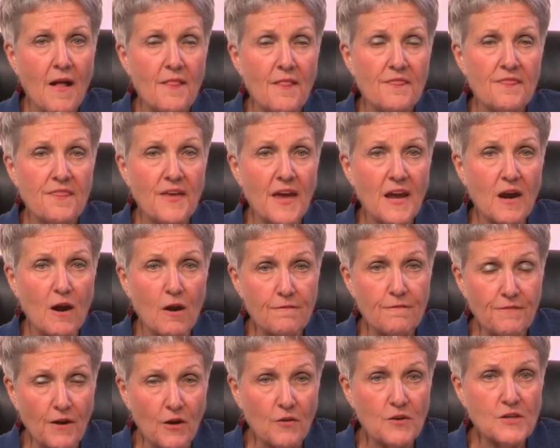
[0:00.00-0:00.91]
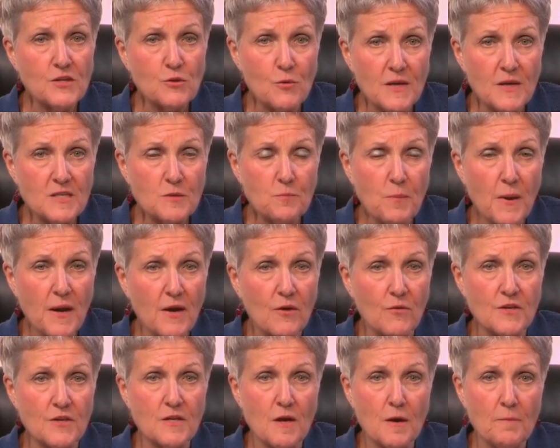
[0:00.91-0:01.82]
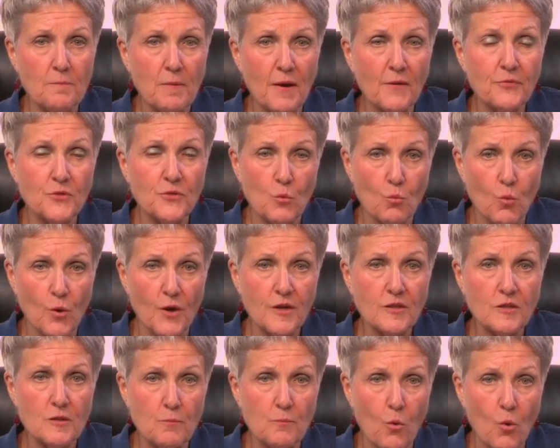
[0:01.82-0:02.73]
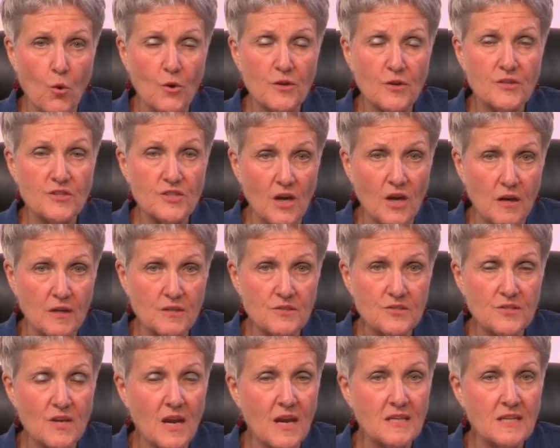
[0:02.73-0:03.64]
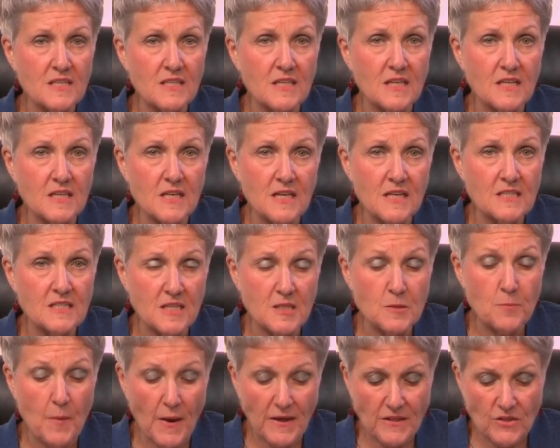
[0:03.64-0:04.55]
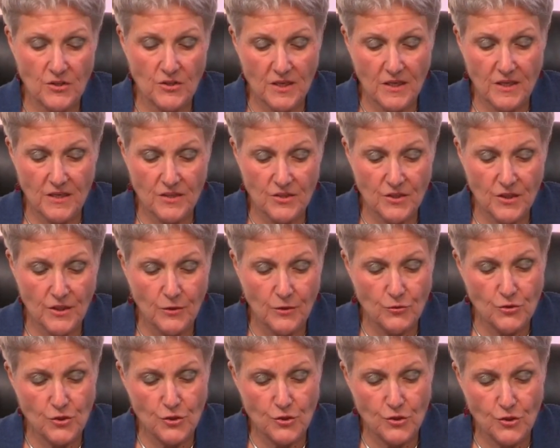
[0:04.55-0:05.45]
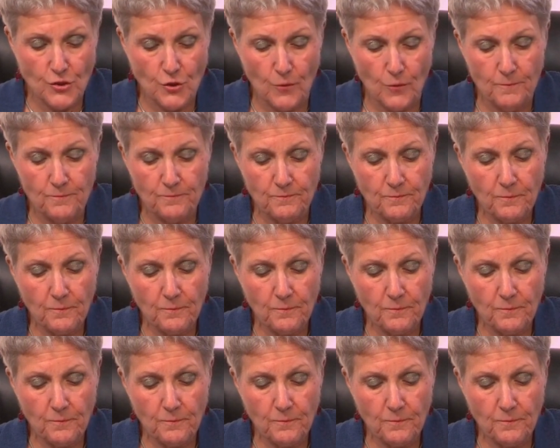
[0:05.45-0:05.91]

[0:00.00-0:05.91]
they are very transparent about the work the board does and is expected to continue to do.